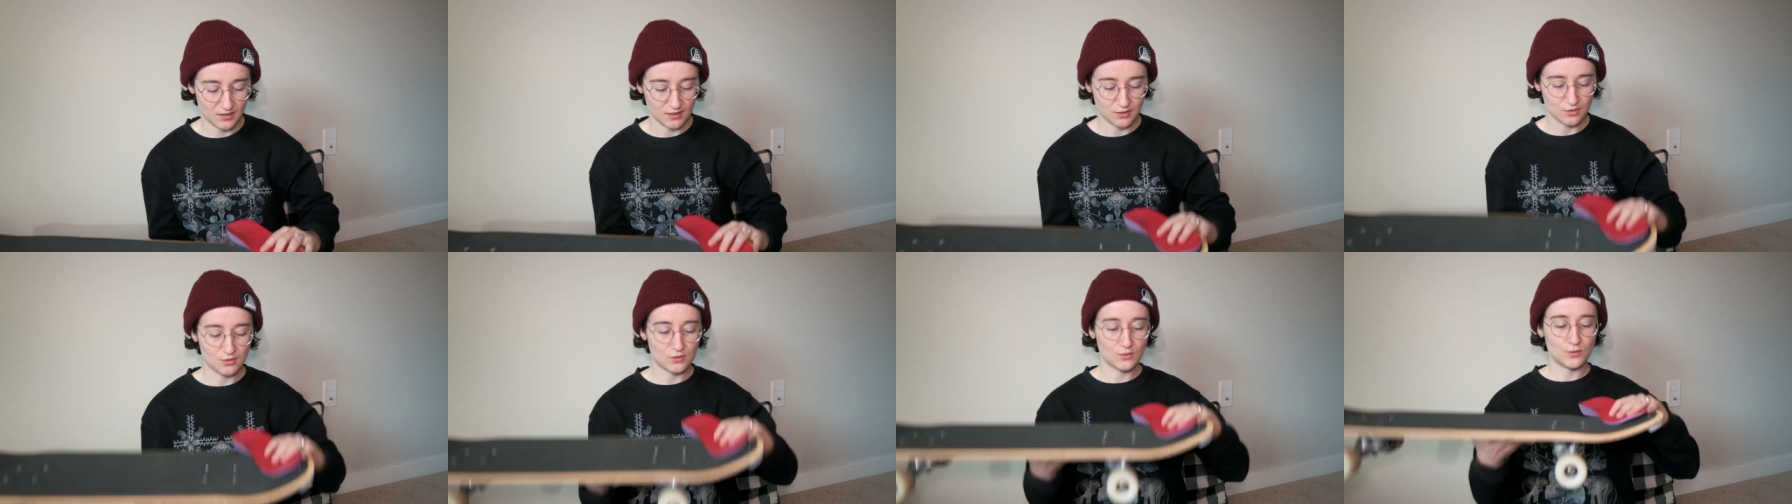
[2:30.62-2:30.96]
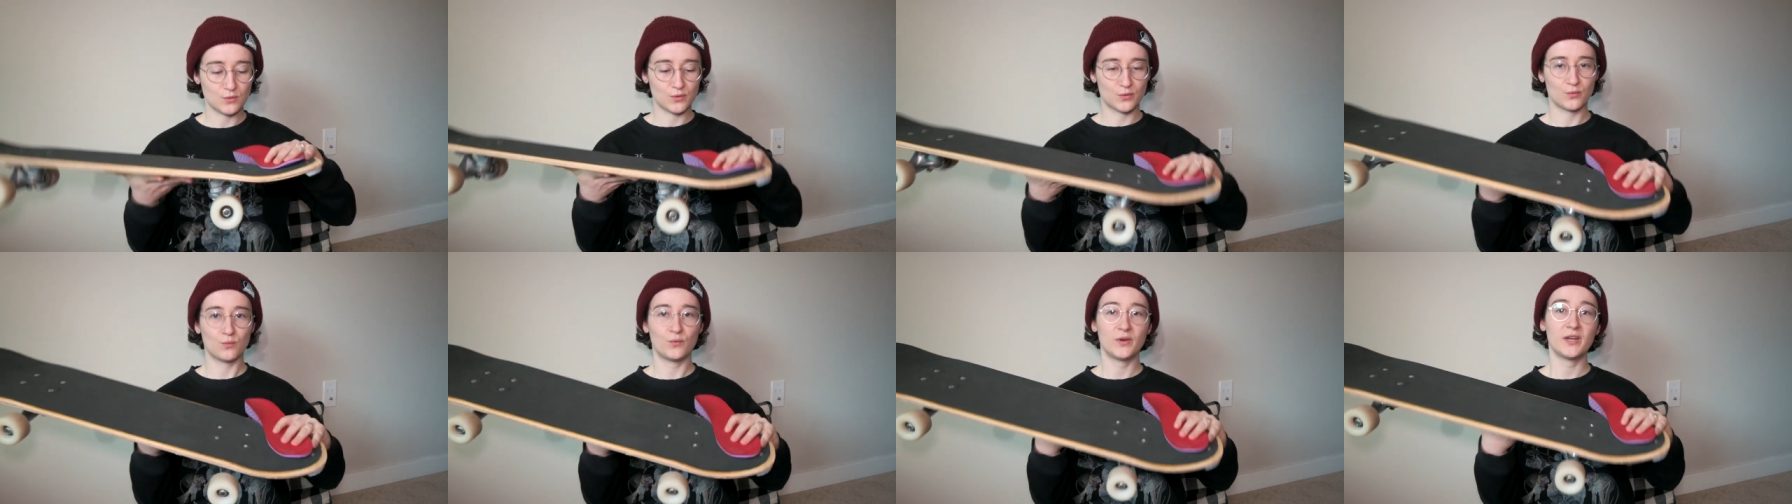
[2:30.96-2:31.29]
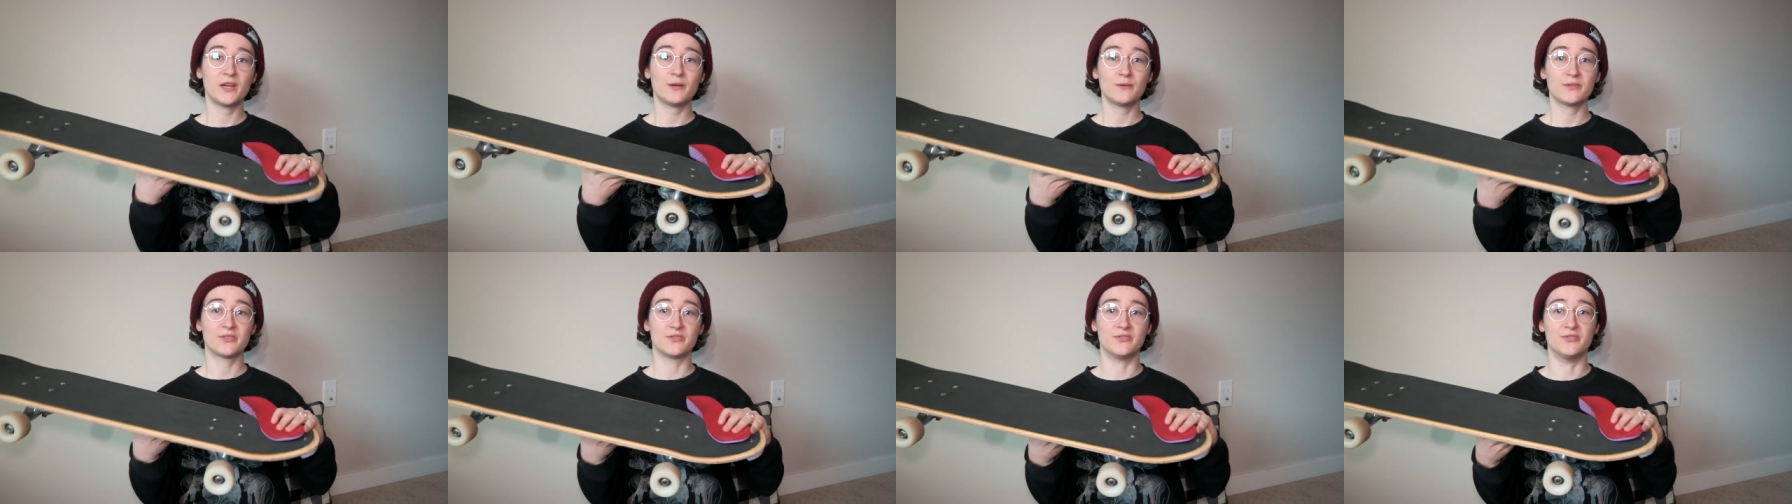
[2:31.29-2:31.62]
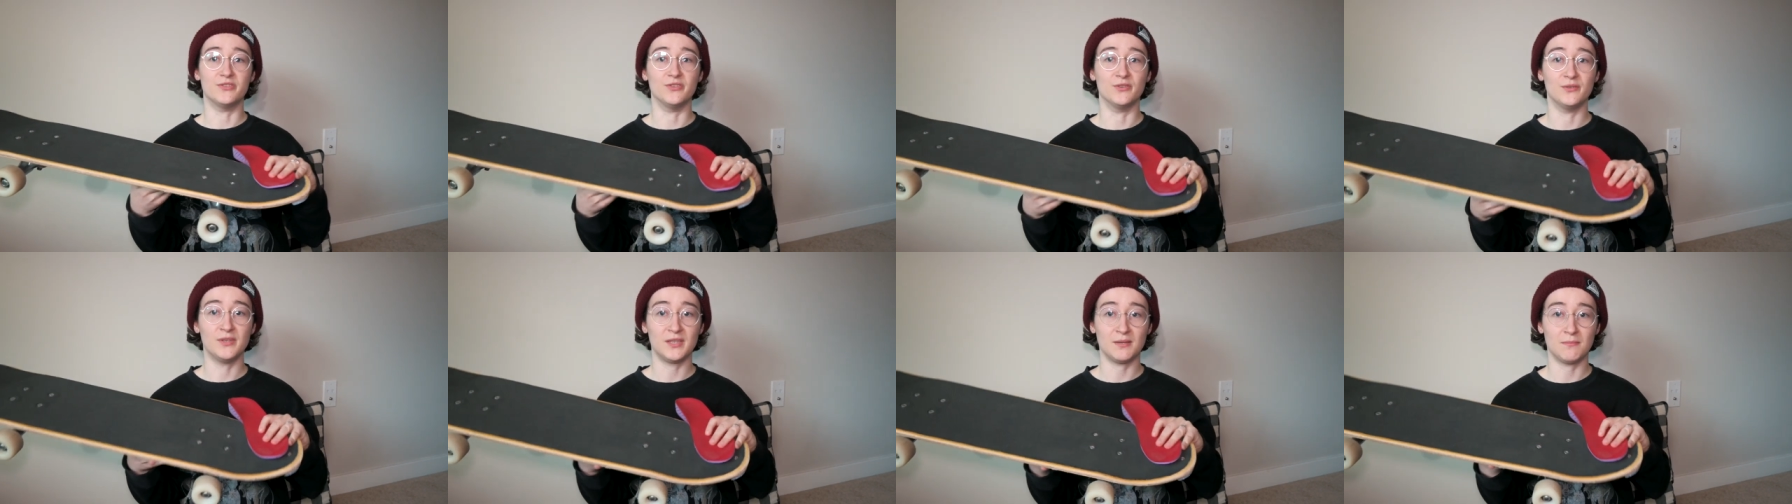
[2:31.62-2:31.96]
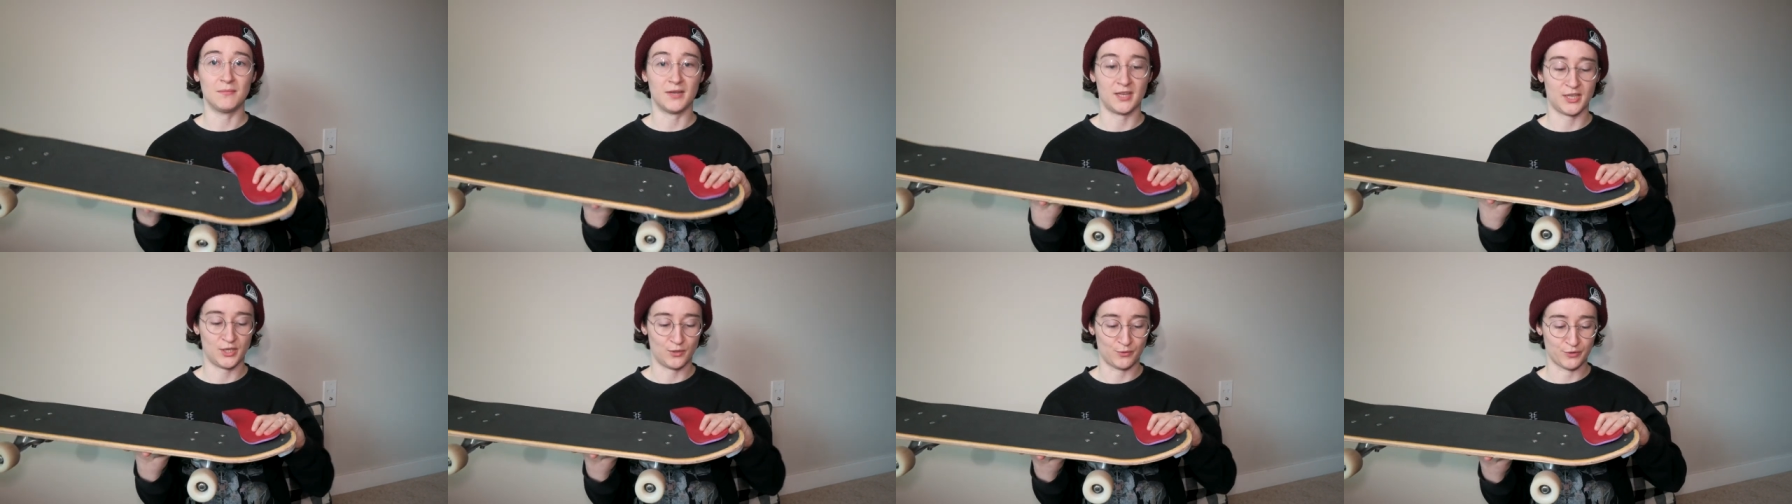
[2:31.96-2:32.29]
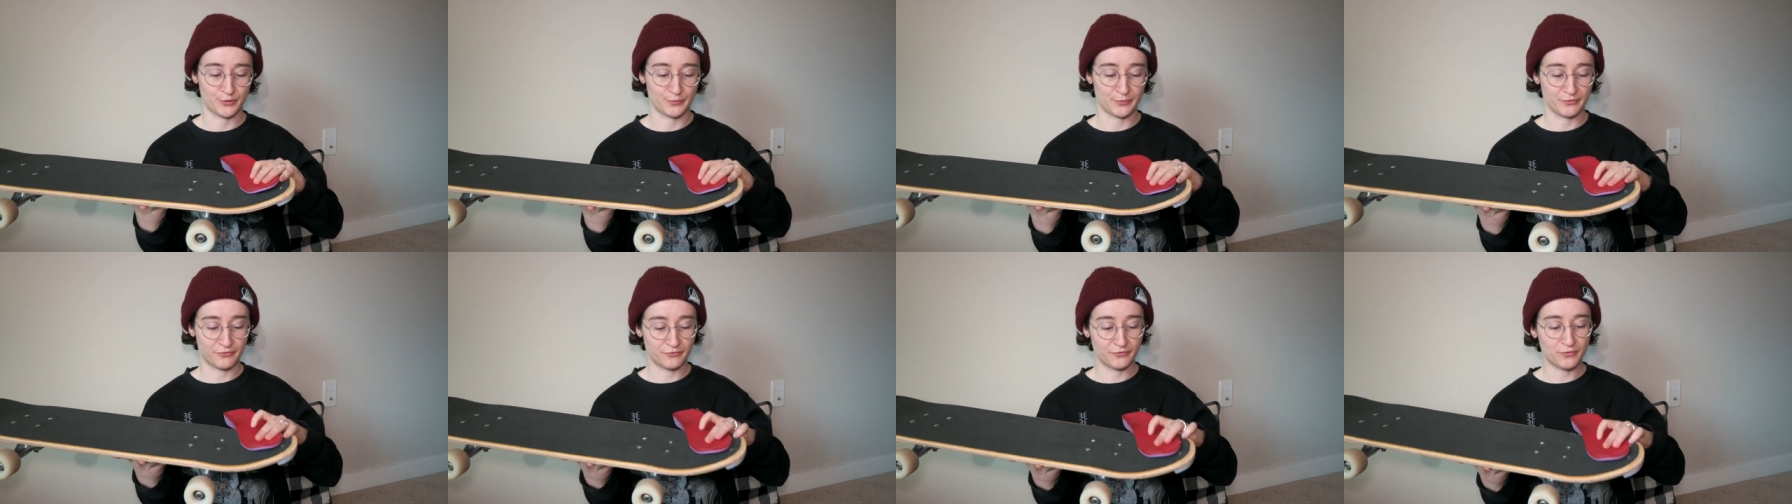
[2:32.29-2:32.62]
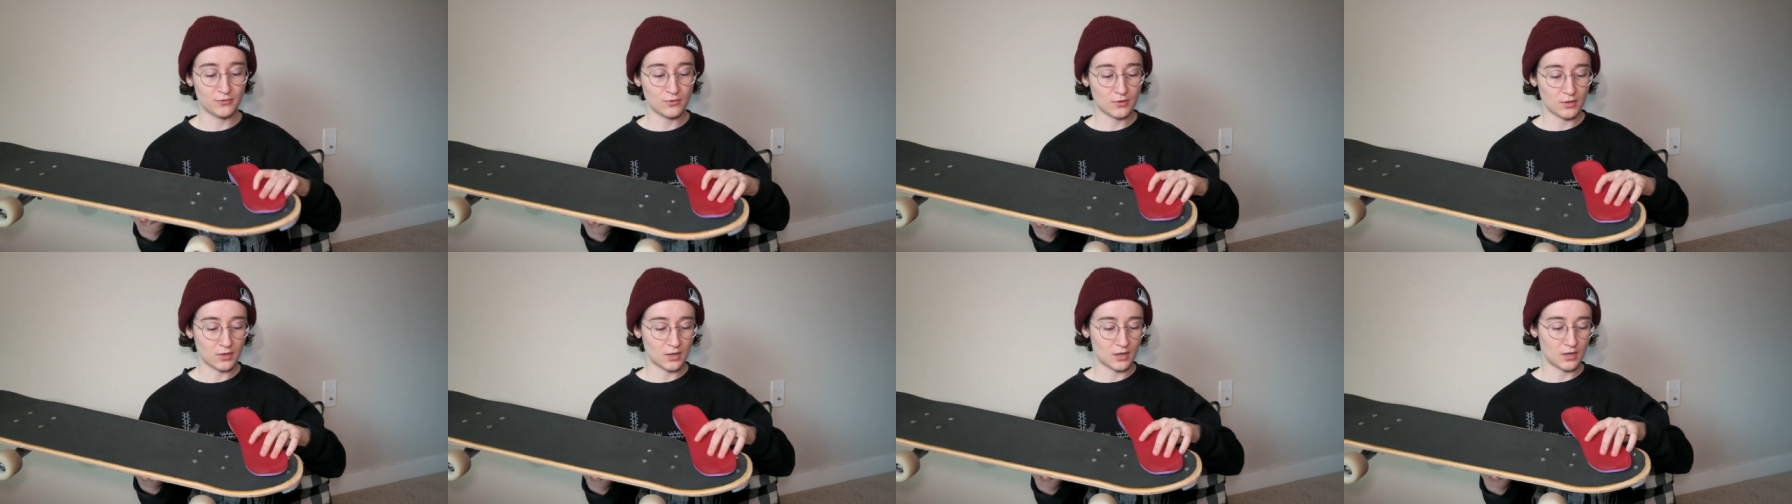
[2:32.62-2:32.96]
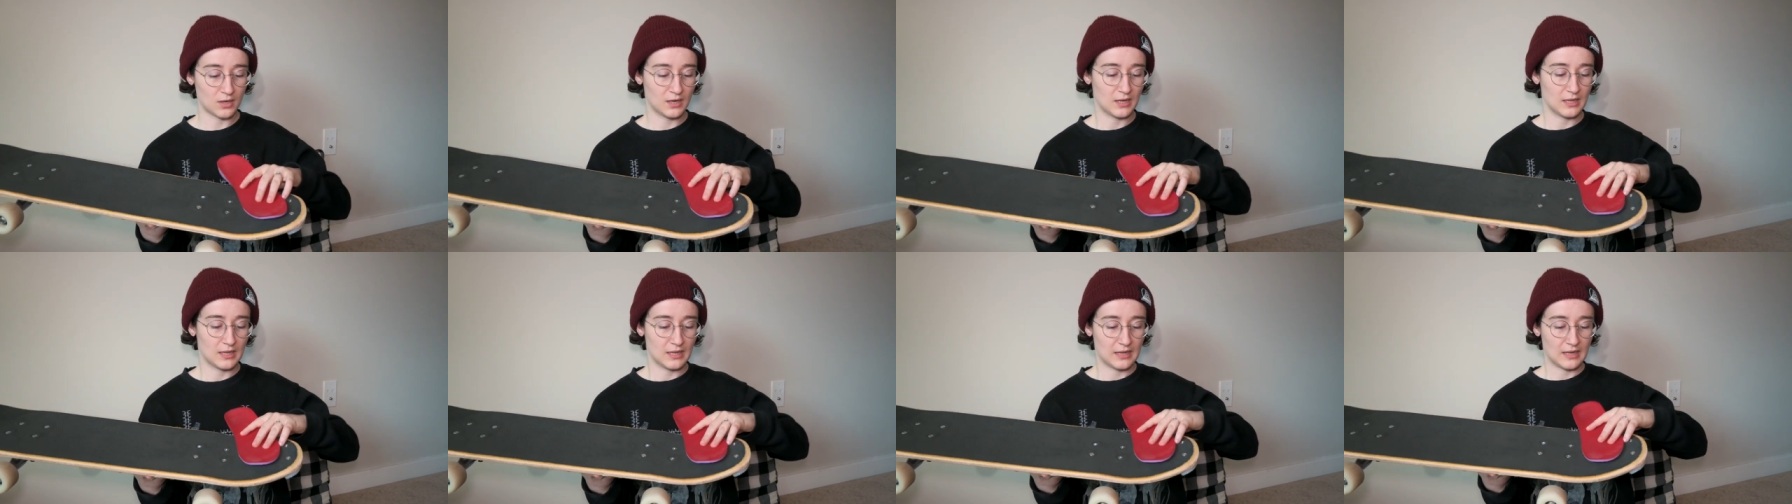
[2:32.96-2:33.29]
So the way I was doing manuals before,